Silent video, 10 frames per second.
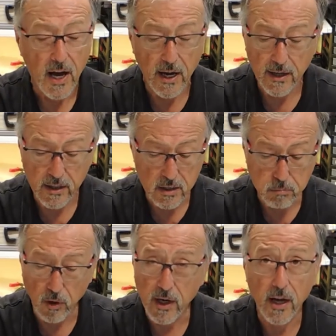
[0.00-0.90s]
I at this
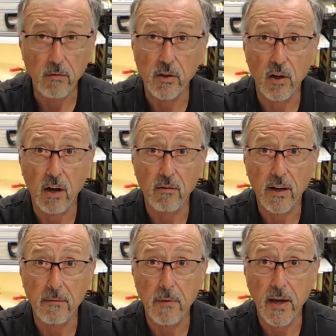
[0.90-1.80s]
point I would not
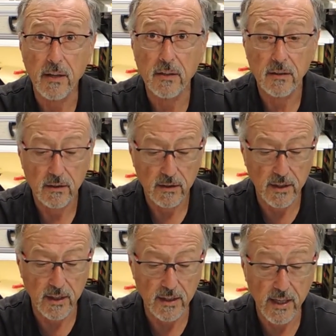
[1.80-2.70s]
recommend
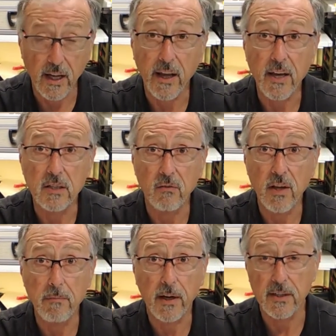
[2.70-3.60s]
getting the L I H
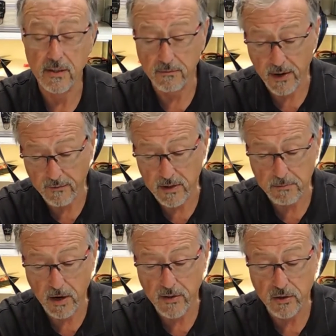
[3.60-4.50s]
V because of having to
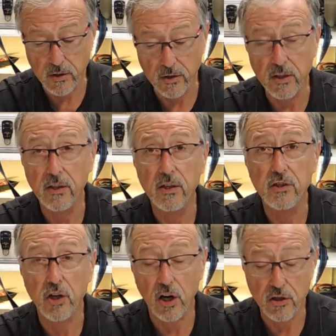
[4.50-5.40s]
buy the, the,
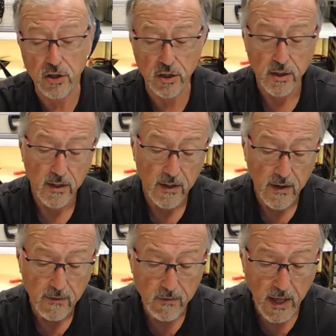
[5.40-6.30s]
the charger.
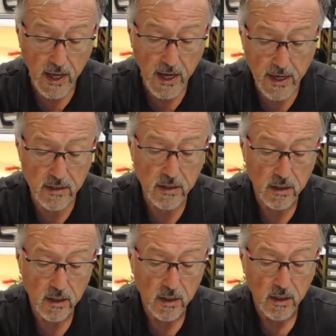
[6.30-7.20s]
And
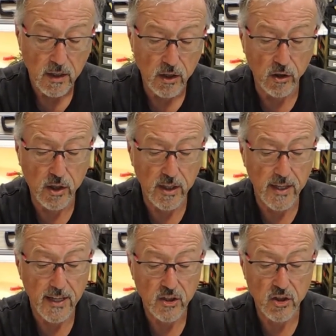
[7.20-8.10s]
you can
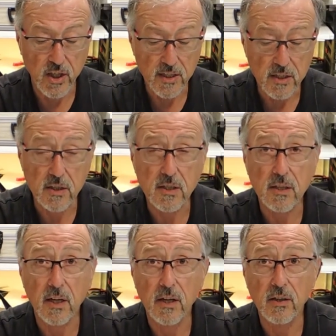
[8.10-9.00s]
get just
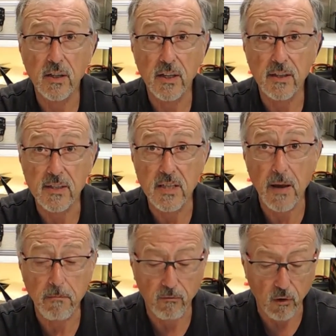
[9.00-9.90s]
as uh, you can get the
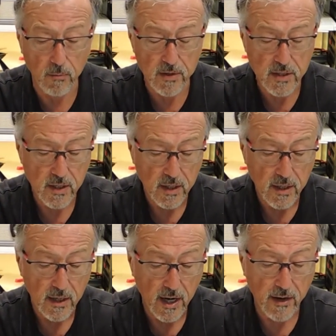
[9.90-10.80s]
same performance
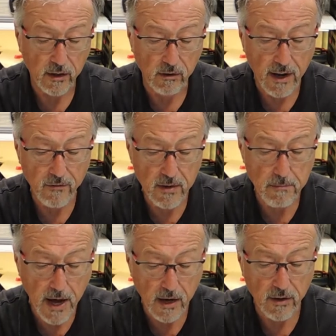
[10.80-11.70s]
out of the graphene
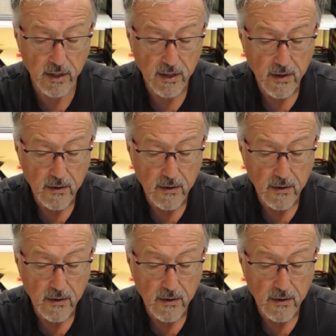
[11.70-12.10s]
battery,